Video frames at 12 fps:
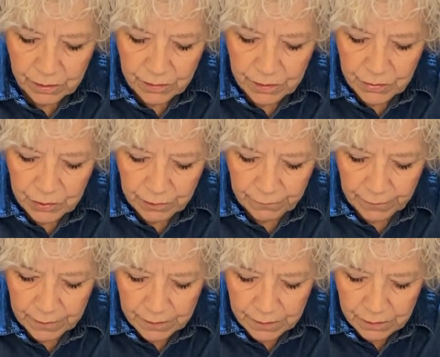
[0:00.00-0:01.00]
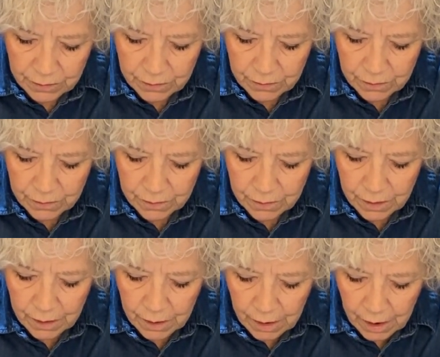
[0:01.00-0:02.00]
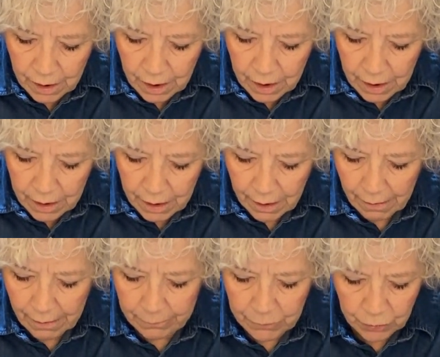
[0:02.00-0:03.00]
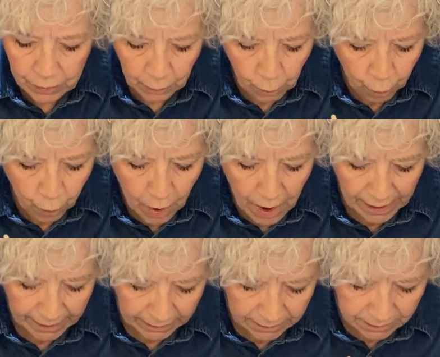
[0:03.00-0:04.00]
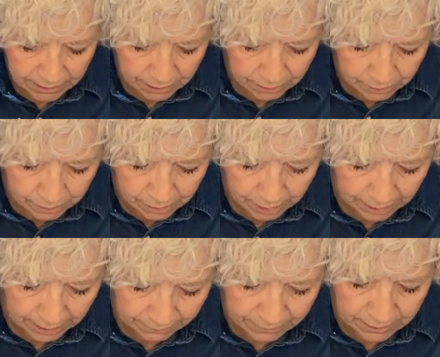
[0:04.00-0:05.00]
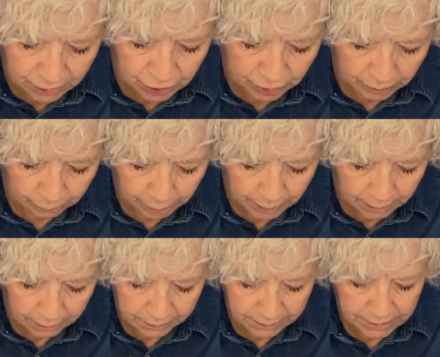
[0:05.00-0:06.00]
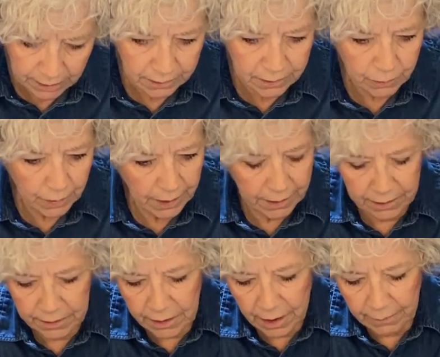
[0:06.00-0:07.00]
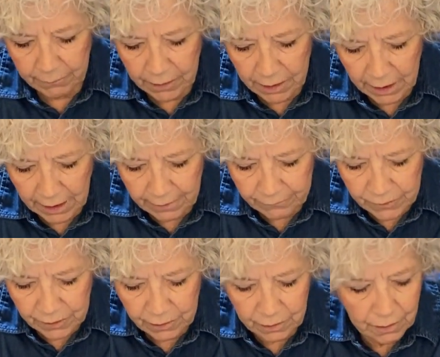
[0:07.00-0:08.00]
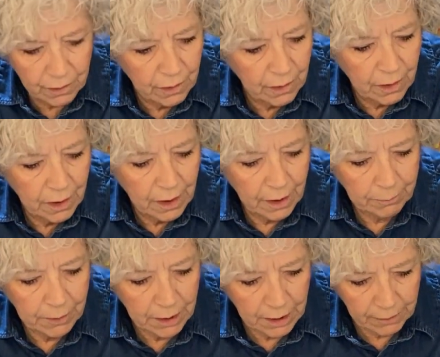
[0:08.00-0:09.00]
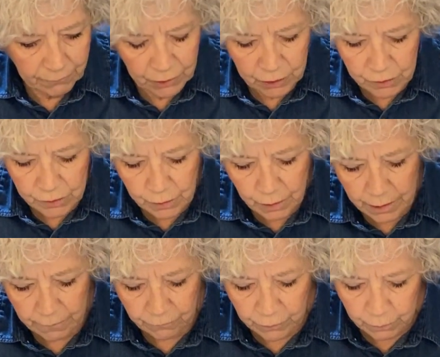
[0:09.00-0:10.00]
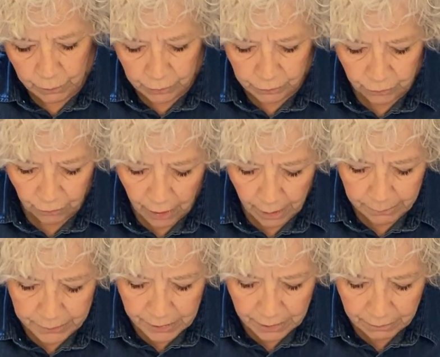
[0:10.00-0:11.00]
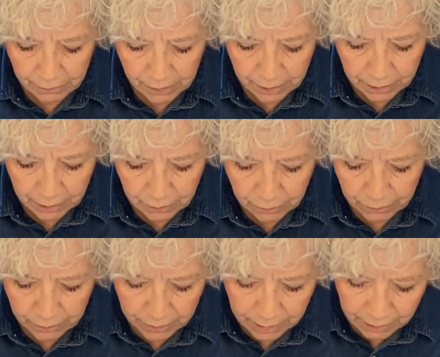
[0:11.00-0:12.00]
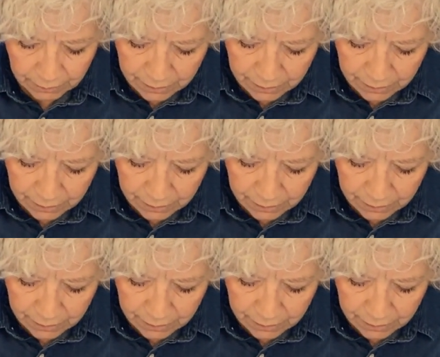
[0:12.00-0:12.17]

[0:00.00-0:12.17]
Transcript: surface. Now I'm doing white, and this you can barely tell is white. I'm gonna have to use quite a few more drops, I think, in order to get